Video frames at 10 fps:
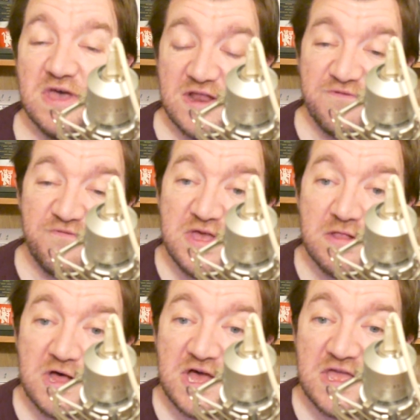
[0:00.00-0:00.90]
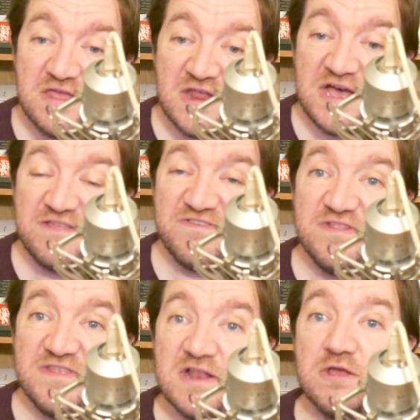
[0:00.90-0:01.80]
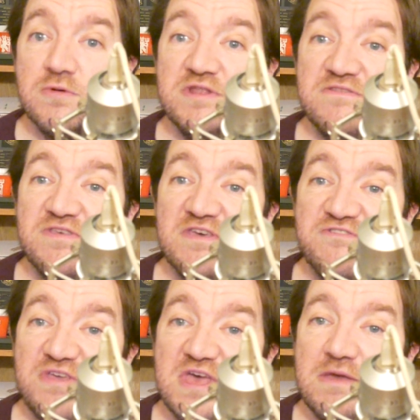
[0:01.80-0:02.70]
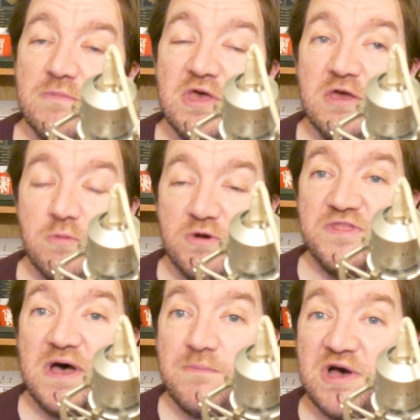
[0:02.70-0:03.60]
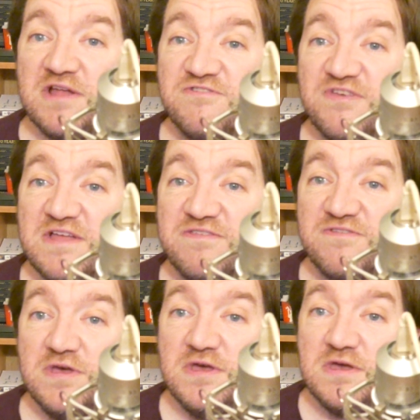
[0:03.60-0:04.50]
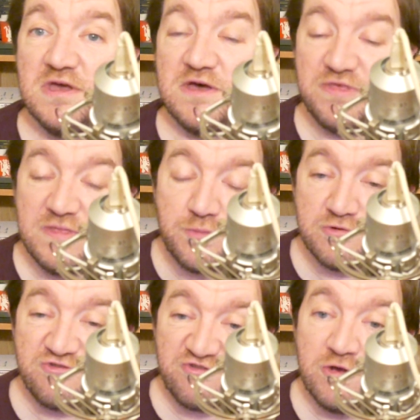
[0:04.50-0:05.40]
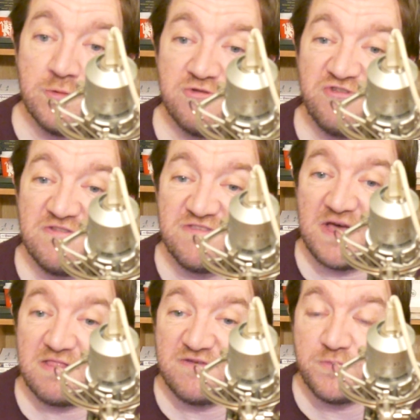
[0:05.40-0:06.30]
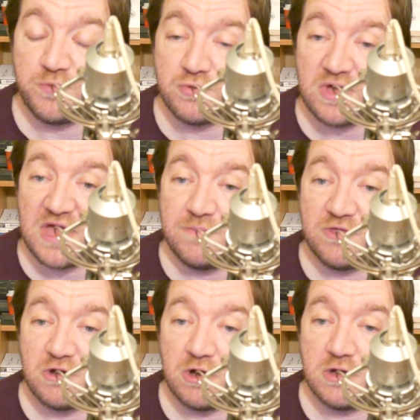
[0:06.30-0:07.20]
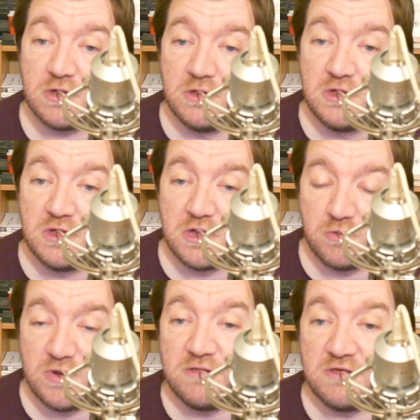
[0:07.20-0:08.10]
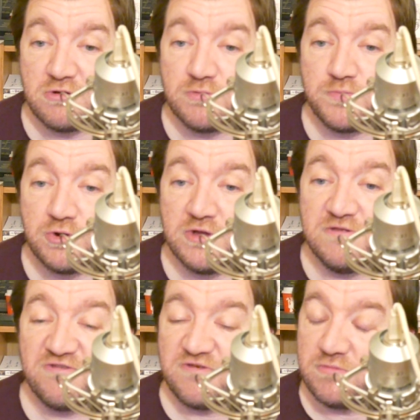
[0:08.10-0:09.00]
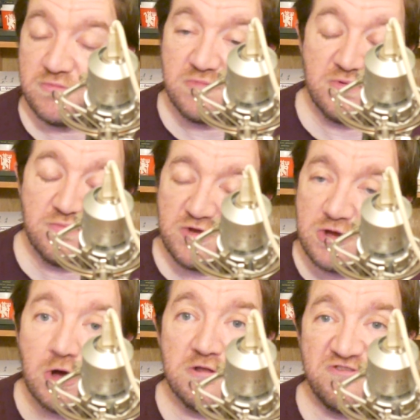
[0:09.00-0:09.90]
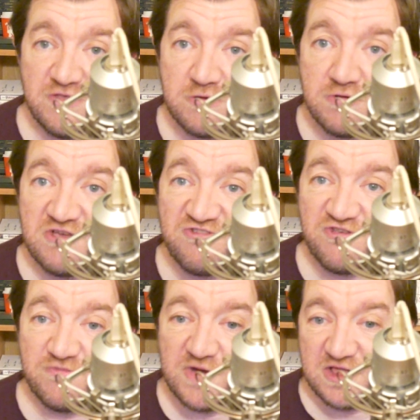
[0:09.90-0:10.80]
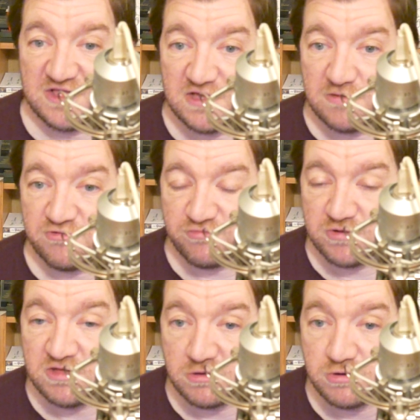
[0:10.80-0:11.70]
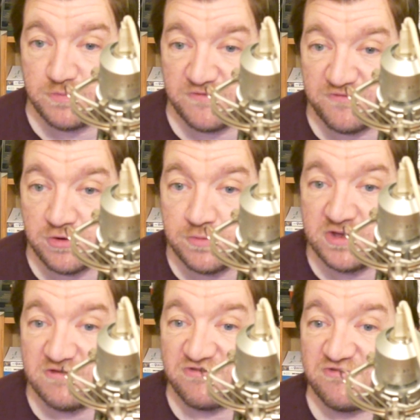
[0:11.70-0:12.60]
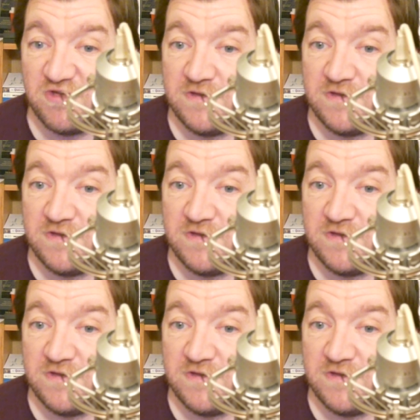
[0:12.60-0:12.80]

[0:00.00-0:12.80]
and I feel like United did go into this game with that mindset. I think they put so much into that Liverpool game. They got a really good point. Regardless of the criticism, I think it was a really good performance.